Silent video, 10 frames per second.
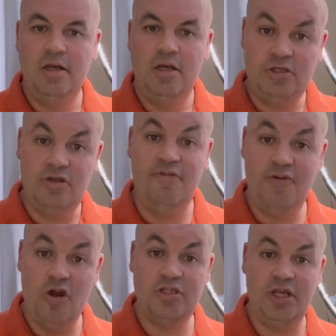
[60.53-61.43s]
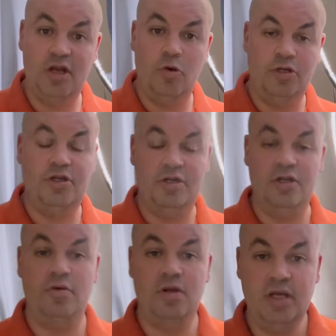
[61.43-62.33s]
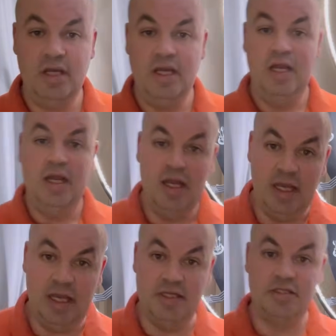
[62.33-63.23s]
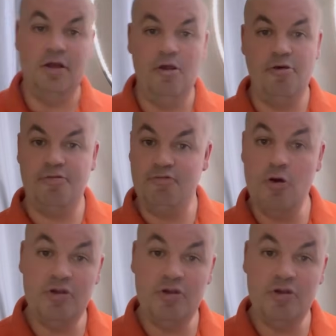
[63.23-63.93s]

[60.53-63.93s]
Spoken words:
So the first thing I want you to do is throw